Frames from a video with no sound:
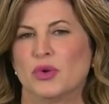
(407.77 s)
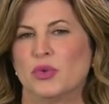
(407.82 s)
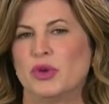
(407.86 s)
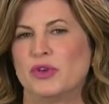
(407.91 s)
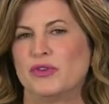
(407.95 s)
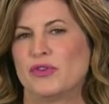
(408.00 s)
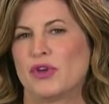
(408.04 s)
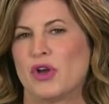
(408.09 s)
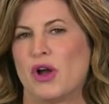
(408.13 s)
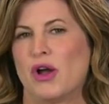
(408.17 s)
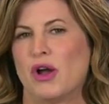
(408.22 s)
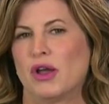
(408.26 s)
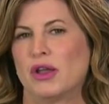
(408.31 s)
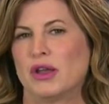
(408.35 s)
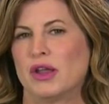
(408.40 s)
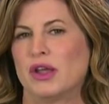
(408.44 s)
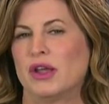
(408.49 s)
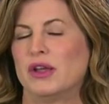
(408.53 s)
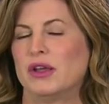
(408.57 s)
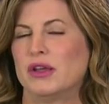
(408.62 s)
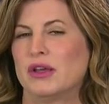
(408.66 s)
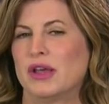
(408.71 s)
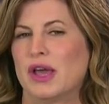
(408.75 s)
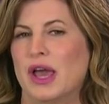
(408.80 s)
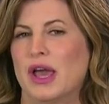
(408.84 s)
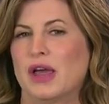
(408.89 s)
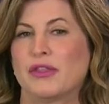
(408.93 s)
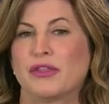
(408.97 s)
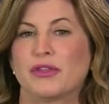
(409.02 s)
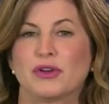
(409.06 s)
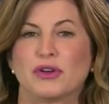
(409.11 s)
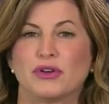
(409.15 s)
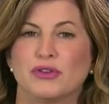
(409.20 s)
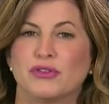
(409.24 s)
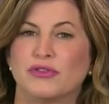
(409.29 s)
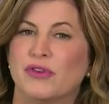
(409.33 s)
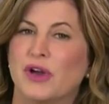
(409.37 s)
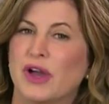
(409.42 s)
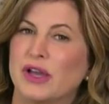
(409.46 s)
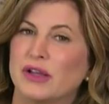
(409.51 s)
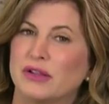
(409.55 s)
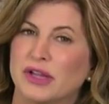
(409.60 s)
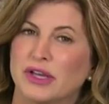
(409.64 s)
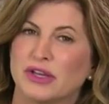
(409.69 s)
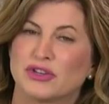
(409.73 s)
We've got ethical
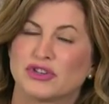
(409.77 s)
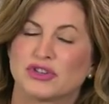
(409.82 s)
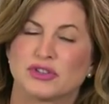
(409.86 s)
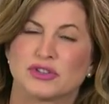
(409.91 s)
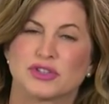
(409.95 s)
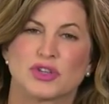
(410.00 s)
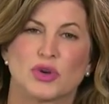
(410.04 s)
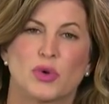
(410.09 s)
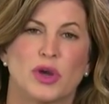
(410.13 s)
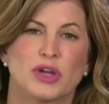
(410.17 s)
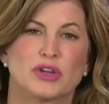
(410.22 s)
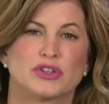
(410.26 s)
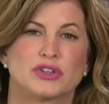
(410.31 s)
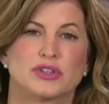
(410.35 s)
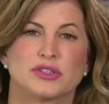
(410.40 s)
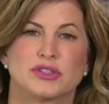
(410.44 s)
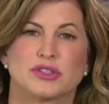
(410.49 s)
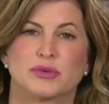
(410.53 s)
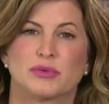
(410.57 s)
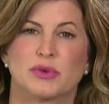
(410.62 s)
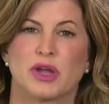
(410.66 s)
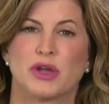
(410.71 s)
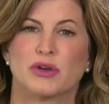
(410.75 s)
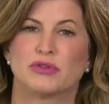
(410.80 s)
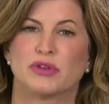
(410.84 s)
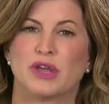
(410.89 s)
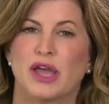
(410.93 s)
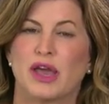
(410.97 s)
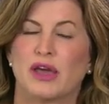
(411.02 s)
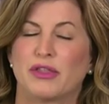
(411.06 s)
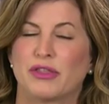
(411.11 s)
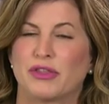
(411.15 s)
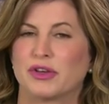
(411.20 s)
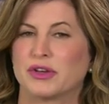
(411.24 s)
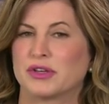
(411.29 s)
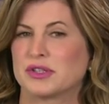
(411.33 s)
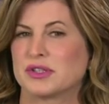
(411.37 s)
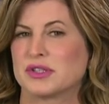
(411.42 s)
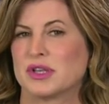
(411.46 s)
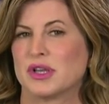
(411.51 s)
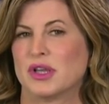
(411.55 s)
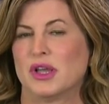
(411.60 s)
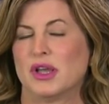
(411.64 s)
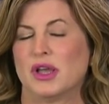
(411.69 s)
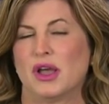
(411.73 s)
violations, questions around
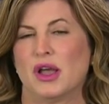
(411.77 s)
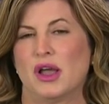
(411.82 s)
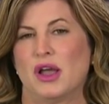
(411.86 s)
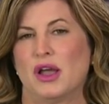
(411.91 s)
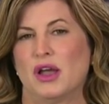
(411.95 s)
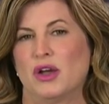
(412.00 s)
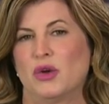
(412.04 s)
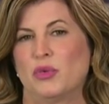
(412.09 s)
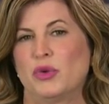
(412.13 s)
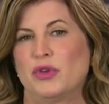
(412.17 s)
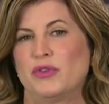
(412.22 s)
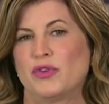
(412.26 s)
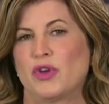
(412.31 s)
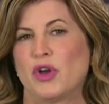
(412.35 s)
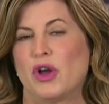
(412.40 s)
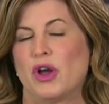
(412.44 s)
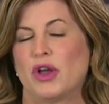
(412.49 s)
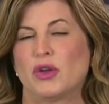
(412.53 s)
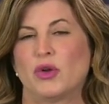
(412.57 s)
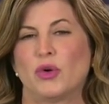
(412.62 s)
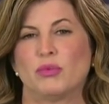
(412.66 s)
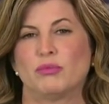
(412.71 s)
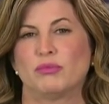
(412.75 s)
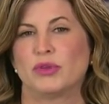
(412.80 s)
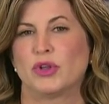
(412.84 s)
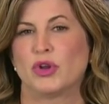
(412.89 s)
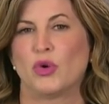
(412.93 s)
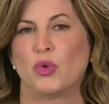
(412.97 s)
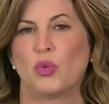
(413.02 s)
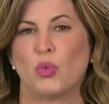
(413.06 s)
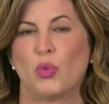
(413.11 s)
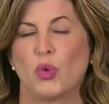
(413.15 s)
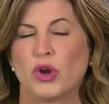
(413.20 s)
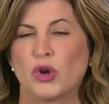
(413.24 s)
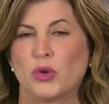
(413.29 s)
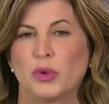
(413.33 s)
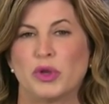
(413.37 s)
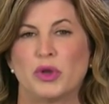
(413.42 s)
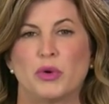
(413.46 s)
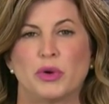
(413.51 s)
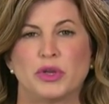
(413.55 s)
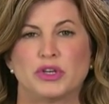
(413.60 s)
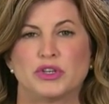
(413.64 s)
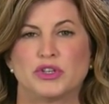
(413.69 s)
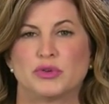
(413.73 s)
ethics. Uh, we've got, you know, what are we
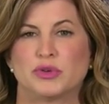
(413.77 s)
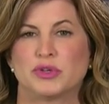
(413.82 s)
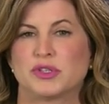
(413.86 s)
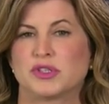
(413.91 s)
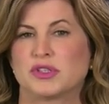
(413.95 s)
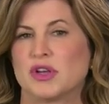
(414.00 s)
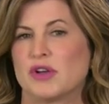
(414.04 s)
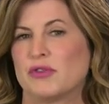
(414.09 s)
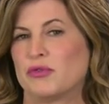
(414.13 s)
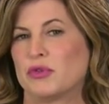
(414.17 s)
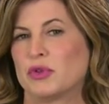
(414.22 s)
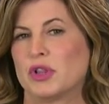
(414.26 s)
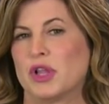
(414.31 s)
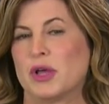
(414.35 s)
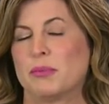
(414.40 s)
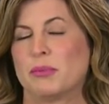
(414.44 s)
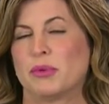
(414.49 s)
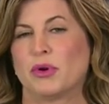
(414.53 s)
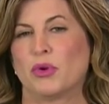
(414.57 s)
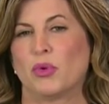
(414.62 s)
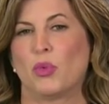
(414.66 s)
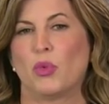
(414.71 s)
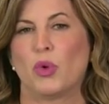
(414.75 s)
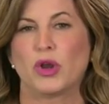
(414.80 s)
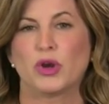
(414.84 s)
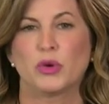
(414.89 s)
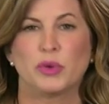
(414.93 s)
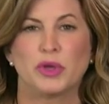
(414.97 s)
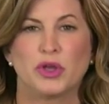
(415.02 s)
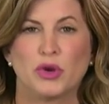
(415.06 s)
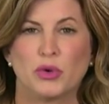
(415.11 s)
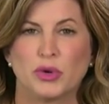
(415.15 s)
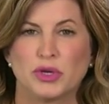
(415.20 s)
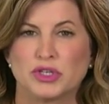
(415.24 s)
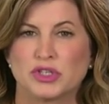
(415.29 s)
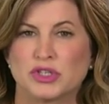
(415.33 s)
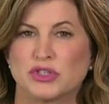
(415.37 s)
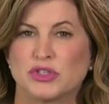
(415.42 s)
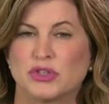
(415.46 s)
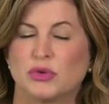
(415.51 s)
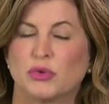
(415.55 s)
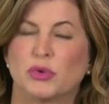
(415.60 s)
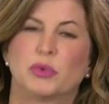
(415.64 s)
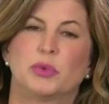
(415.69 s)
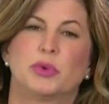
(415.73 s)
going to do on softwood lumber? What are we going to
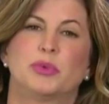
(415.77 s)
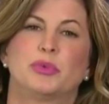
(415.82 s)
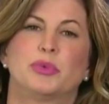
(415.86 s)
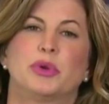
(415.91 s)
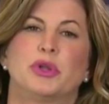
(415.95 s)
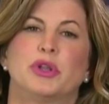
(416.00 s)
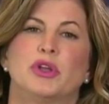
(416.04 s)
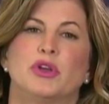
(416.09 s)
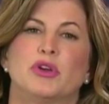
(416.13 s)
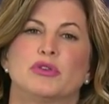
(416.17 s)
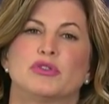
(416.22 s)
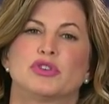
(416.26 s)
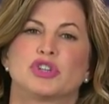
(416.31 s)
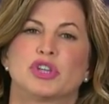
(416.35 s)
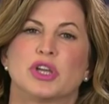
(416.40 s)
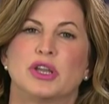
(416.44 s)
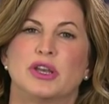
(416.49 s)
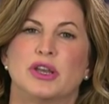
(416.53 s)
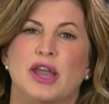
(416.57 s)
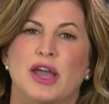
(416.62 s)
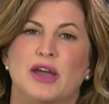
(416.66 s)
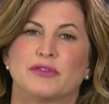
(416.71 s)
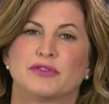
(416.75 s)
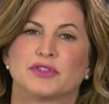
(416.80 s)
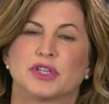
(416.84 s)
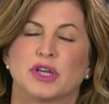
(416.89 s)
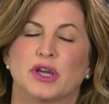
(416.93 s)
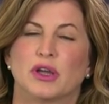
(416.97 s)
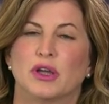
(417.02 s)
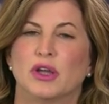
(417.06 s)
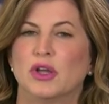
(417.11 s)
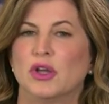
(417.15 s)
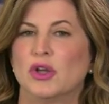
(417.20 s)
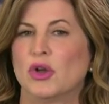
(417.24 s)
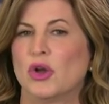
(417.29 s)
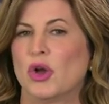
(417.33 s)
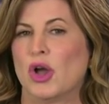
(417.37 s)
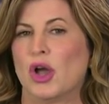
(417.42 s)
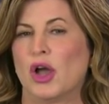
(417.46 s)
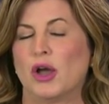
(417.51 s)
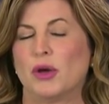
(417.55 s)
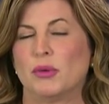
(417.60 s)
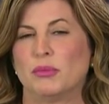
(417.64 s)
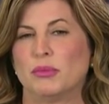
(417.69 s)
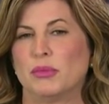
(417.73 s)
do when we renegotiate NAFTA?
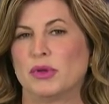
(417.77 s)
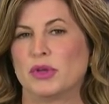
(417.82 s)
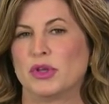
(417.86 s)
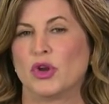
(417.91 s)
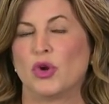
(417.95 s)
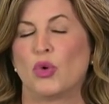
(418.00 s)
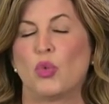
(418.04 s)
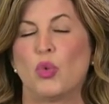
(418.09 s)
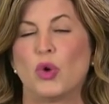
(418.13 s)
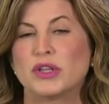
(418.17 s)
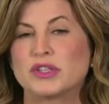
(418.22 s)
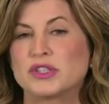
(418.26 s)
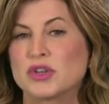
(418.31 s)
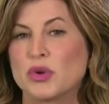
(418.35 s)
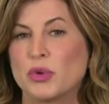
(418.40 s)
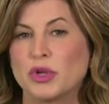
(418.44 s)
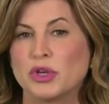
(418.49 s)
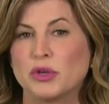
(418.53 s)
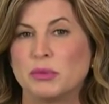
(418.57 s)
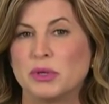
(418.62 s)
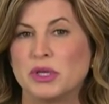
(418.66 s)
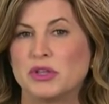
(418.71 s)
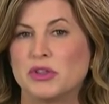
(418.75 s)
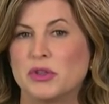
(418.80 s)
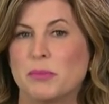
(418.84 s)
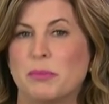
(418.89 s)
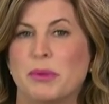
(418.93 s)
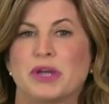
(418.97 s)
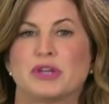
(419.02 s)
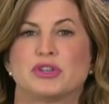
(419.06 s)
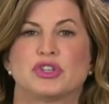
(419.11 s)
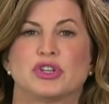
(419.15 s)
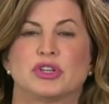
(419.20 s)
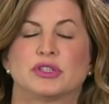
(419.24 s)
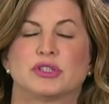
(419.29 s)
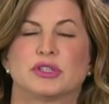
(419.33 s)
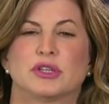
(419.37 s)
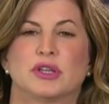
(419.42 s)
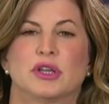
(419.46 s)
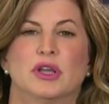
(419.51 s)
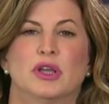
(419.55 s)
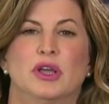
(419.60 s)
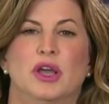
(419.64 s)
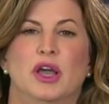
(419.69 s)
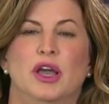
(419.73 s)
Um, you know, what's going to be in the budget?
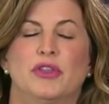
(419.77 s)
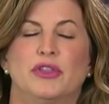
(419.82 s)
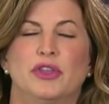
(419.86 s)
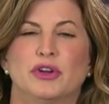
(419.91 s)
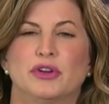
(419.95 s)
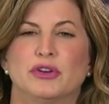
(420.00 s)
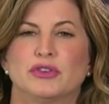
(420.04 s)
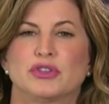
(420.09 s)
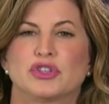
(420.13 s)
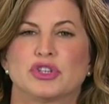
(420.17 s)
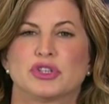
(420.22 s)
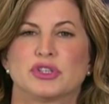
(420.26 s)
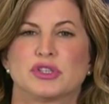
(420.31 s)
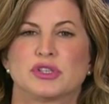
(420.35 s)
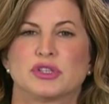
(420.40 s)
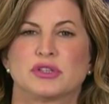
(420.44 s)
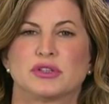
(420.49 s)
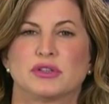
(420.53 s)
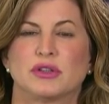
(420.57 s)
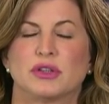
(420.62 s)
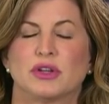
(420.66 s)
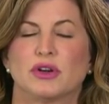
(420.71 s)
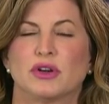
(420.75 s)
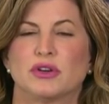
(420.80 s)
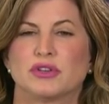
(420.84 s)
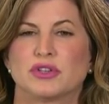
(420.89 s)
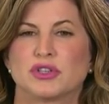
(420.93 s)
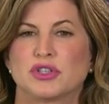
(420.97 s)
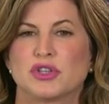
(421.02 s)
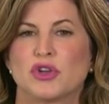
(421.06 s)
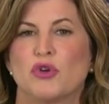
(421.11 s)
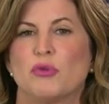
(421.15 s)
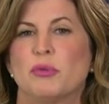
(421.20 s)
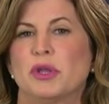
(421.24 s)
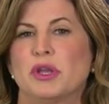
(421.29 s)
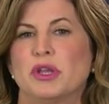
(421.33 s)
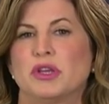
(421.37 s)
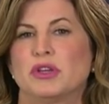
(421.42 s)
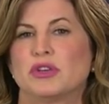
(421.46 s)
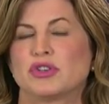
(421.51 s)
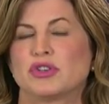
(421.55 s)
Uh, there is just, there are so many